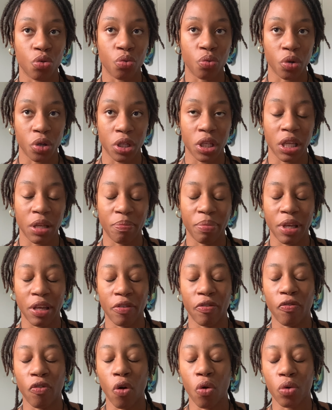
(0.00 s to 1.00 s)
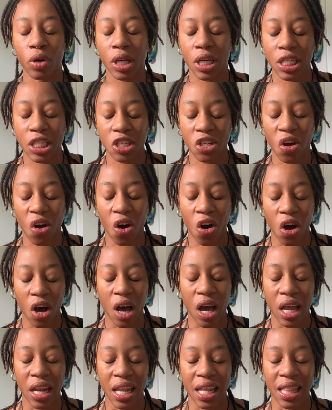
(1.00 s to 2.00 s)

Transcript: really be focused on